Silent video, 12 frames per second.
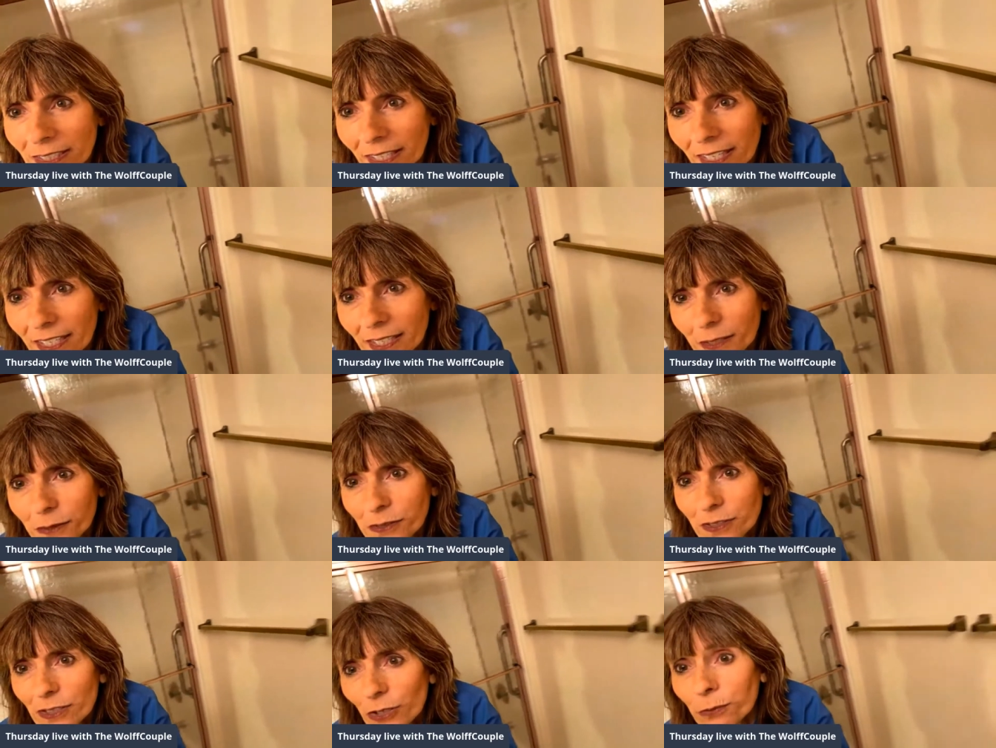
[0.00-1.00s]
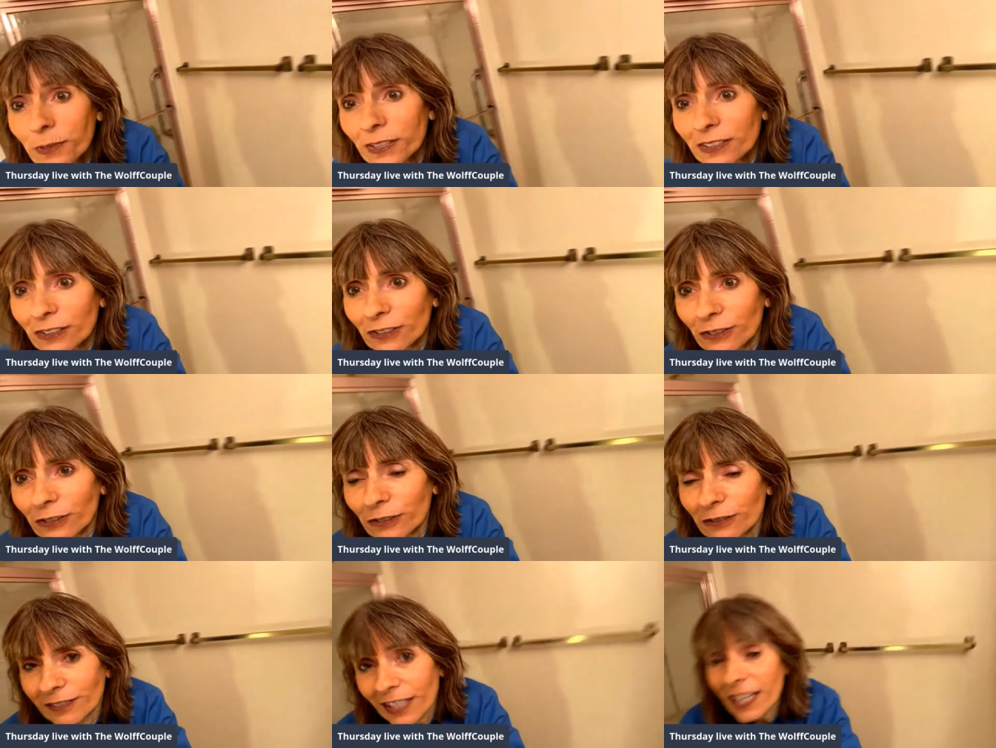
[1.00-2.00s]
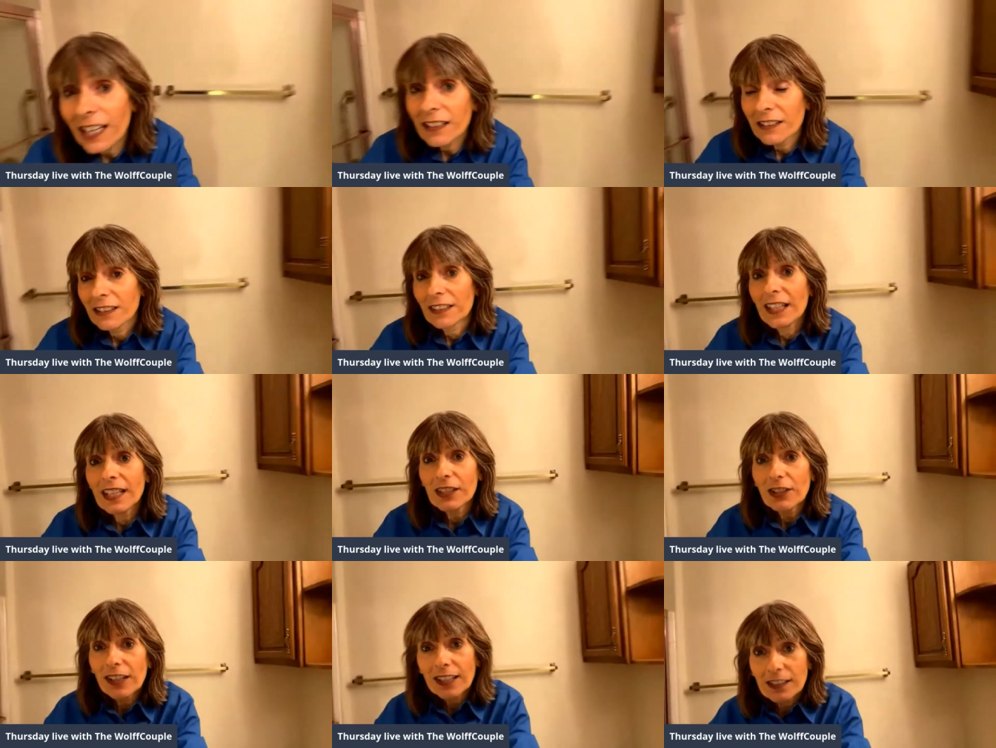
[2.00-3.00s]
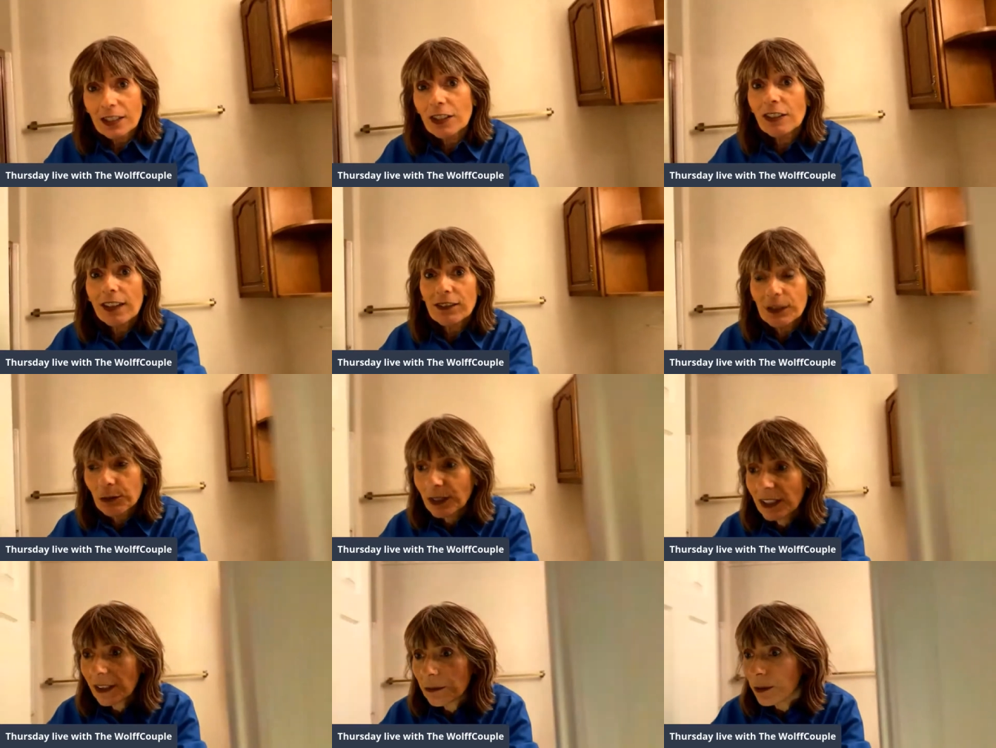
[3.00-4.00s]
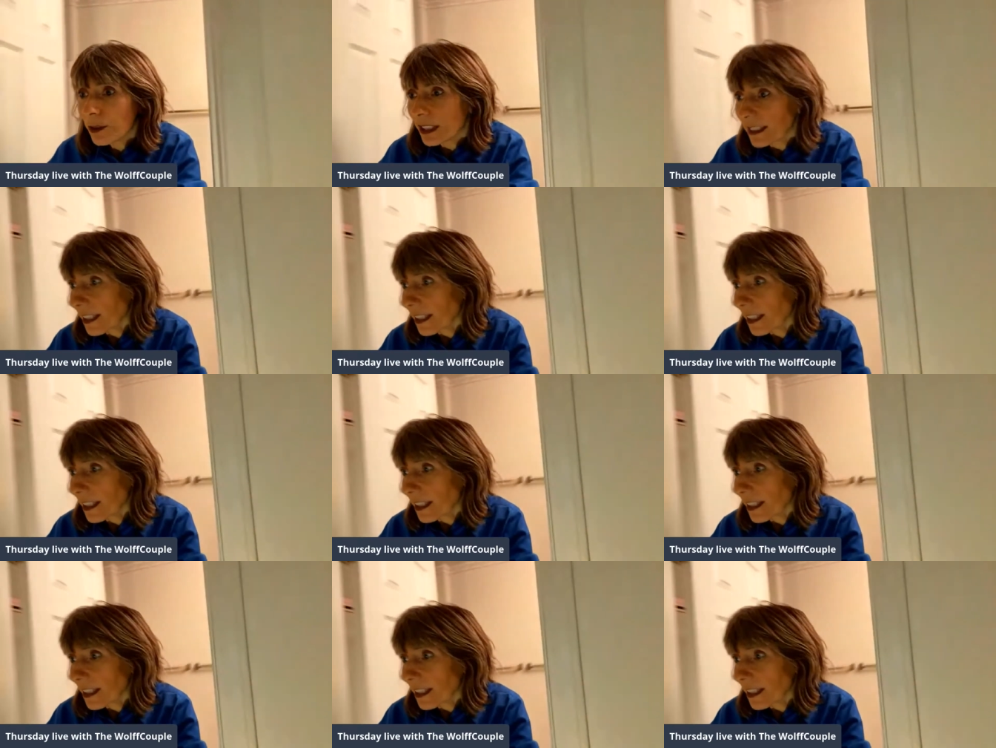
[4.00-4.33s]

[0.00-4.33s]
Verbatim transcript: Uh, no mildew. Yeah. Yeah. You guys, you have some really good points,